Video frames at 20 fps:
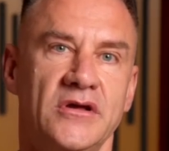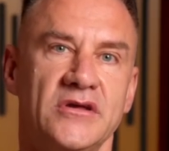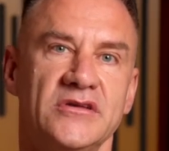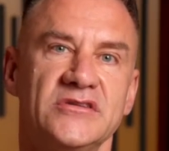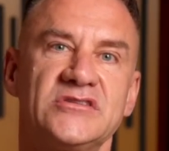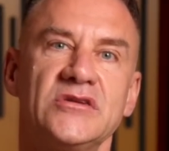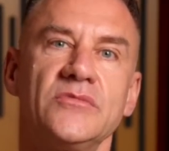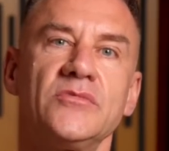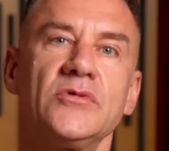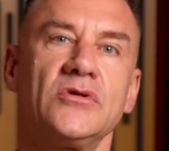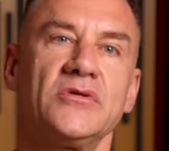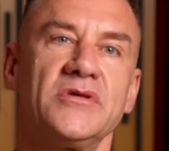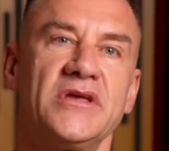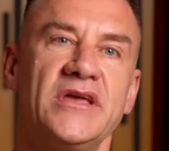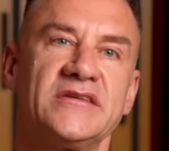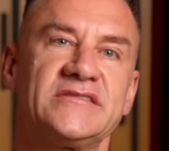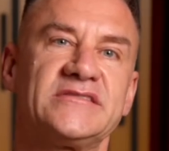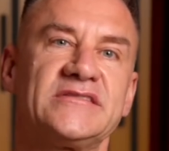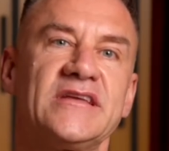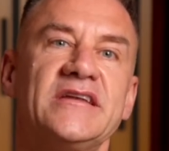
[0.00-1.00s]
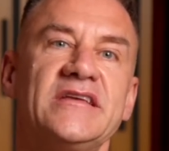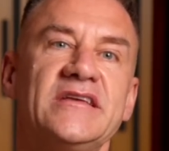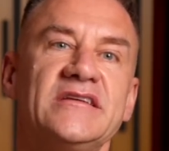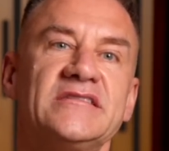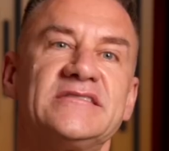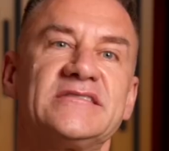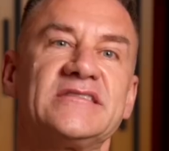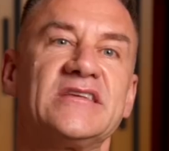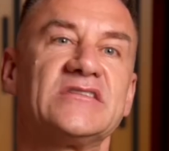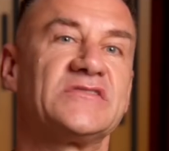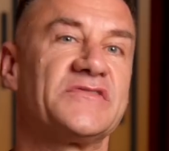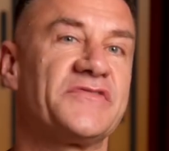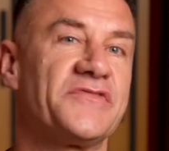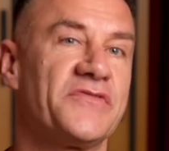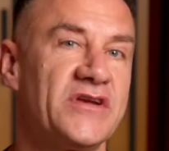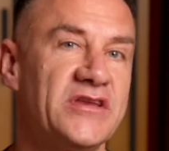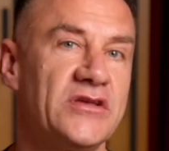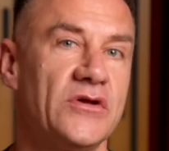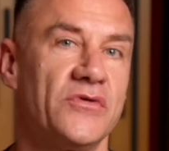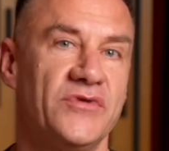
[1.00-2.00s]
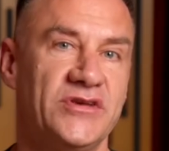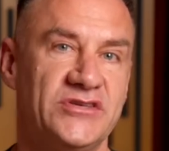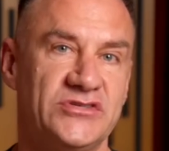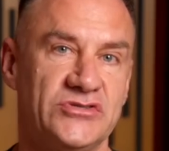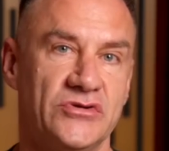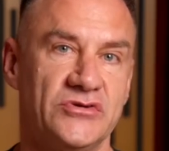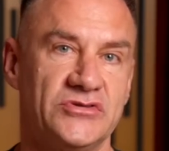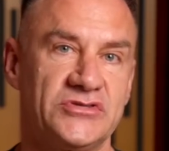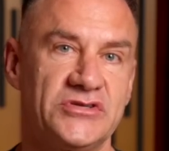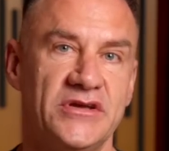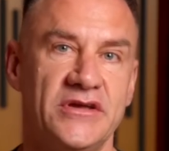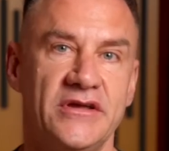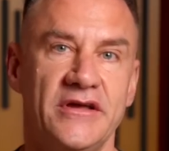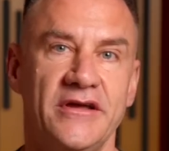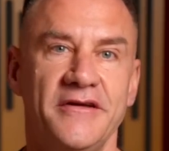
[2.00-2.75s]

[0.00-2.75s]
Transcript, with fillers: Similarly, a study in schizophrenia research